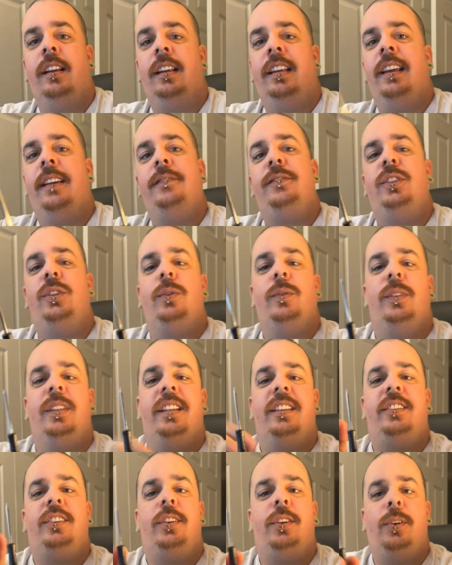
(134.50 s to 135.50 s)
Gives you
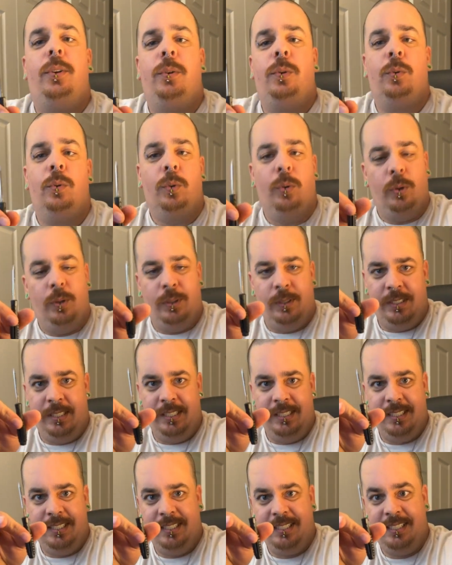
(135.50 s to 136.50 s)
the tool,
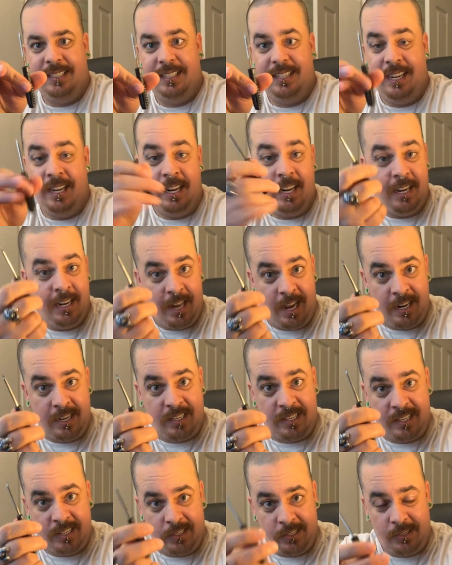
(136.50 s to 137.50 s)
and a
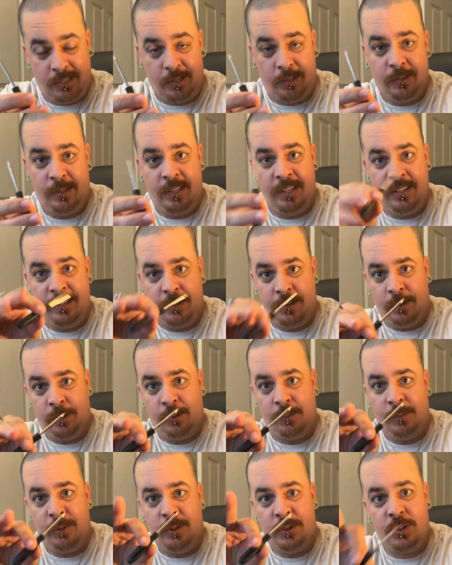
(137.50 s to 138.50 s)
nice, sturdy,
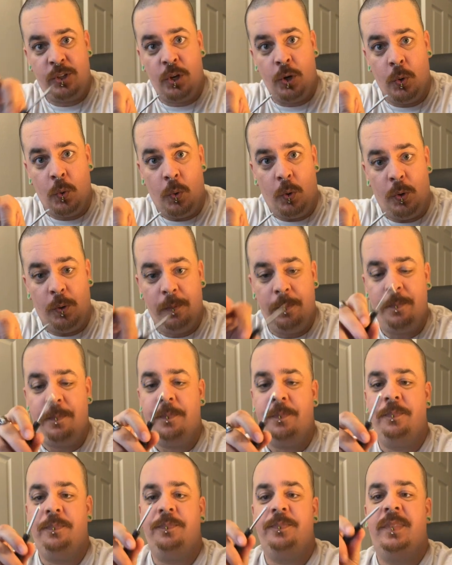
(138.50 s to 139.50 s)
durable tool.
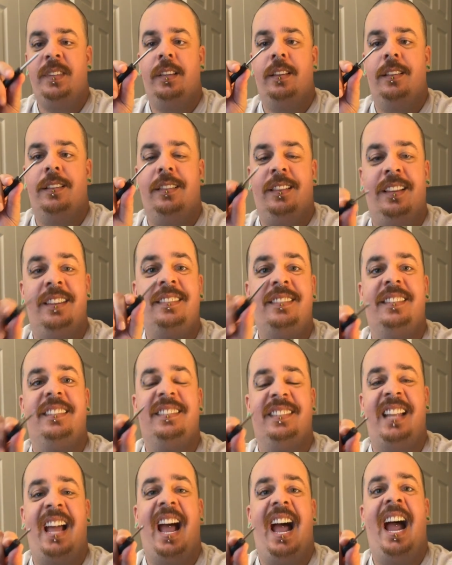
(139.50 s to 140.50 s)
This
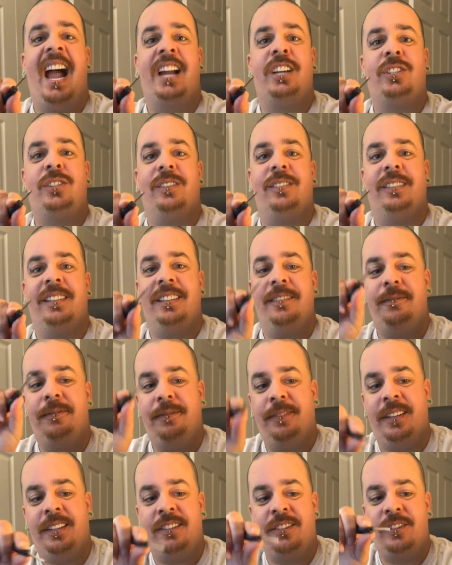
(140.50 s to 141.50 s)
is that we
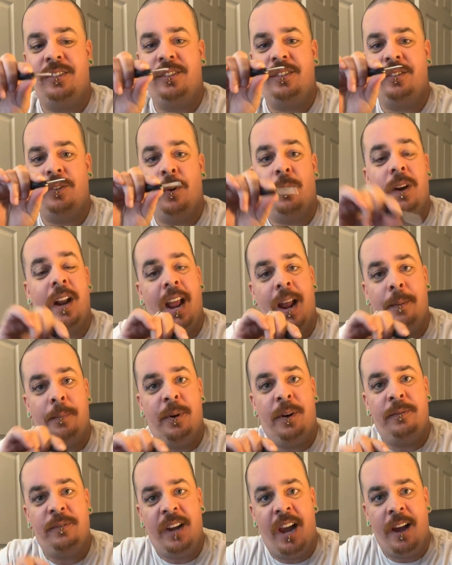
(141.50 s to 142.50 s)
fix your
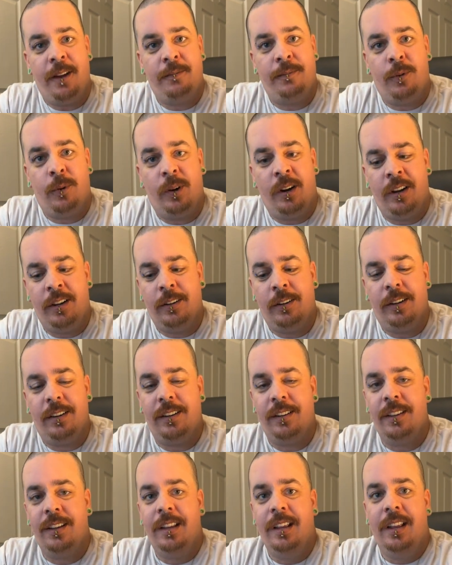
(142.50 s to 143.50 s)
Hammer of God
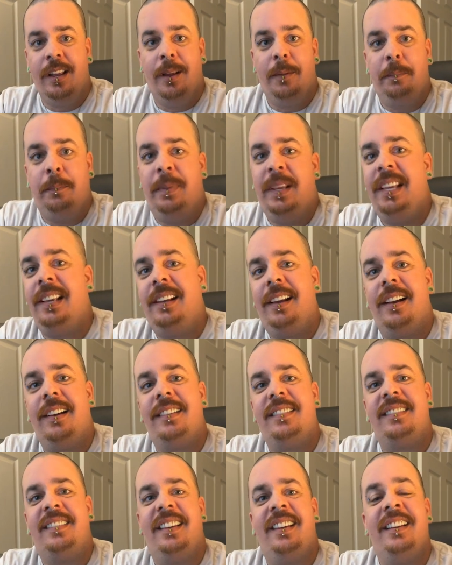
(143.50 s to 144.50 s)
400,
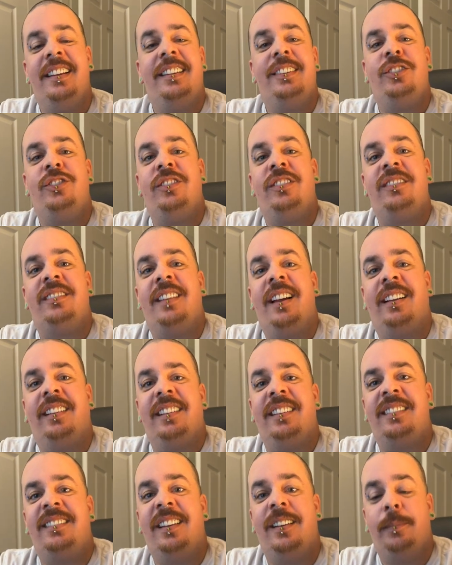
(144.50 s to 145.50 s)
because it is just like
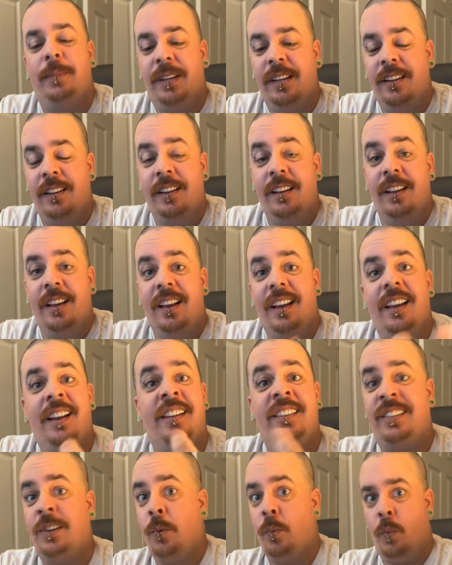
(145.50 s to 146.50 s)
the Stubby. It
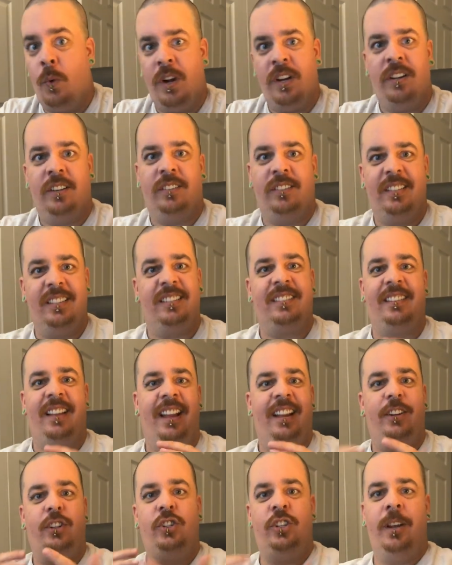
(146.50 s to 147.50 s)
is a wireless
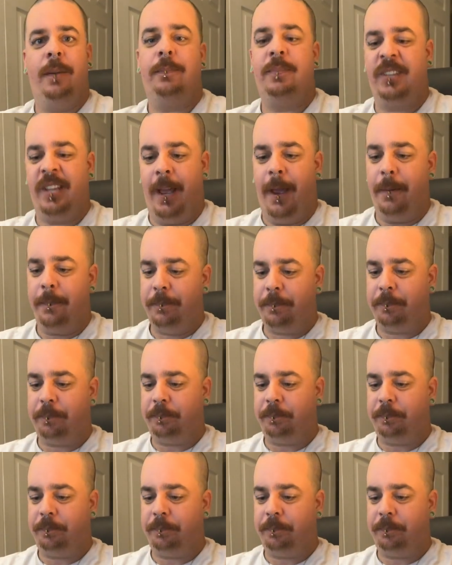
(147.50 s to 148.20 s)
like chipset.